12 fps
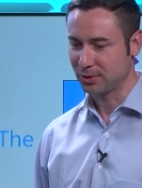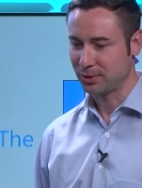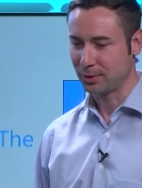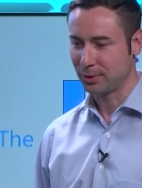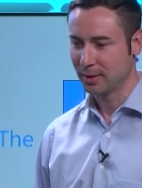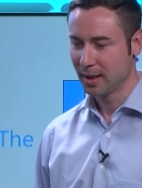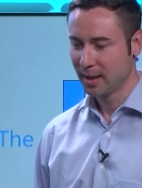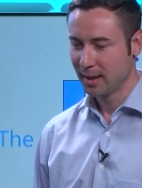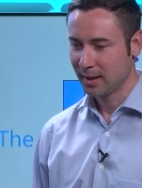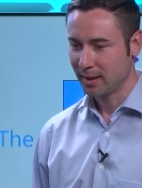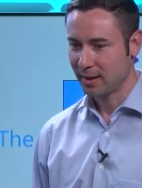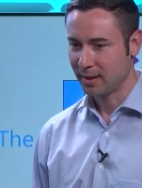to,
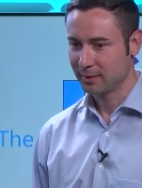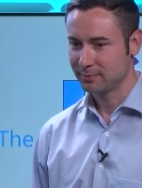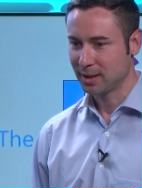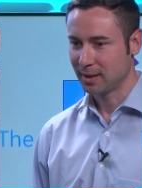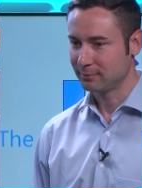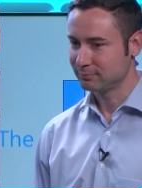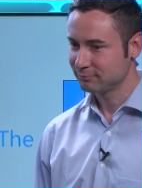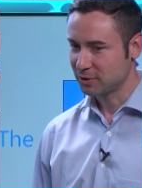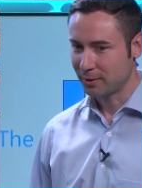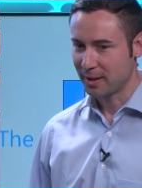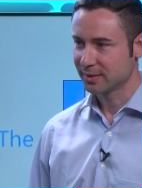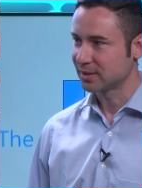uh, yeah,
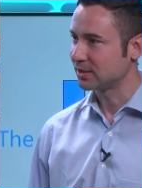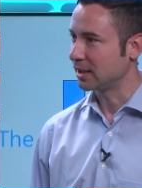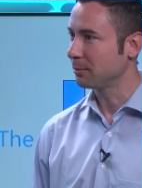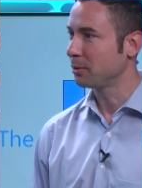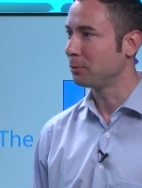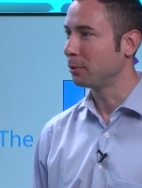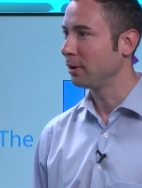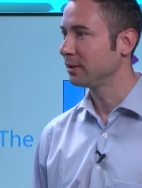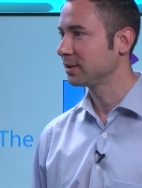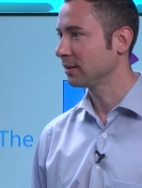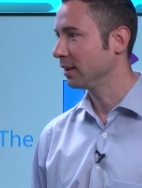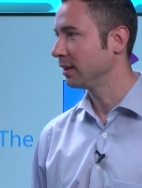create a sustainable
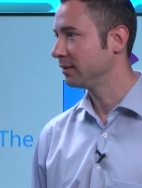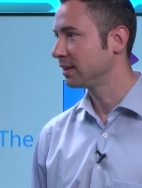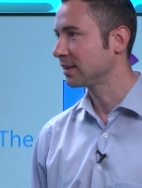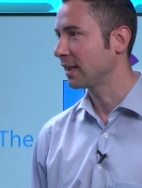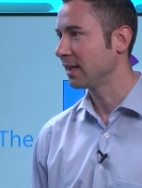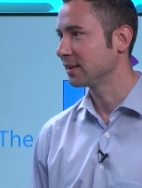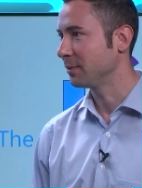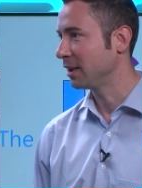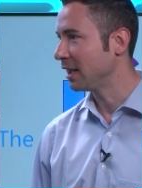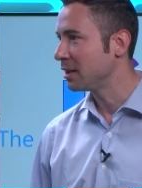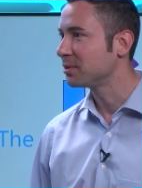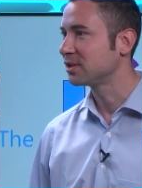world. Uh, in this case, I mean,
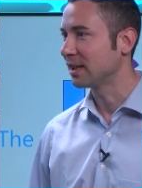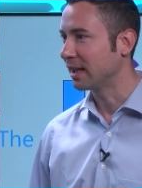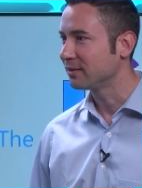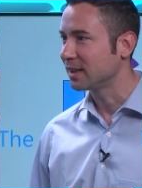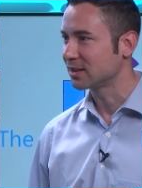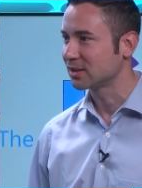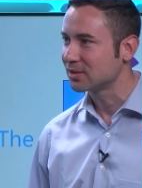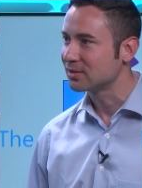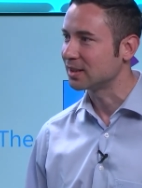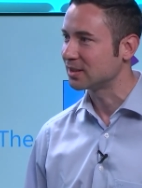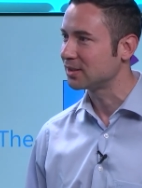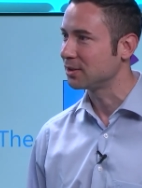80%, that's,
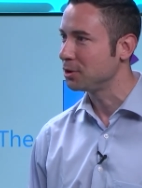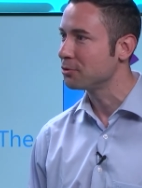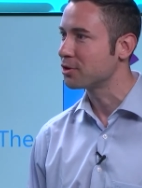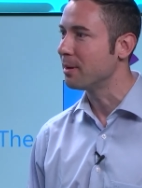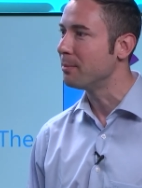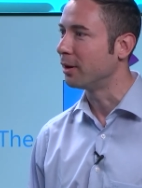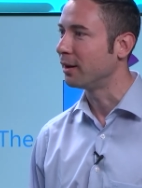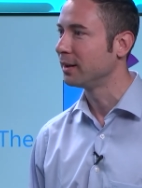that's a huge number.